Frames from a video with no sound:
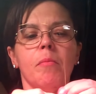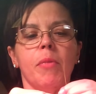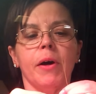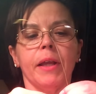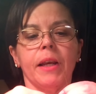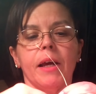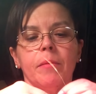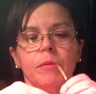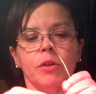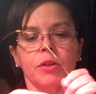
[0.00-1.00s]
But
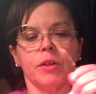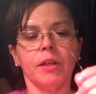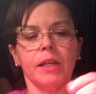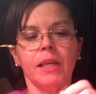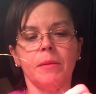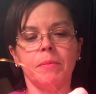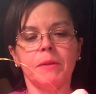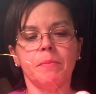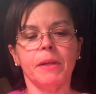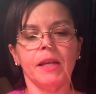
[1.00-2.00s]
I'm just going to keep
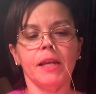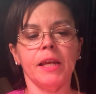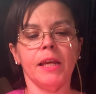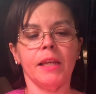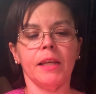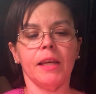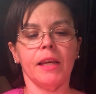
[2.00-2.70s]
spinning it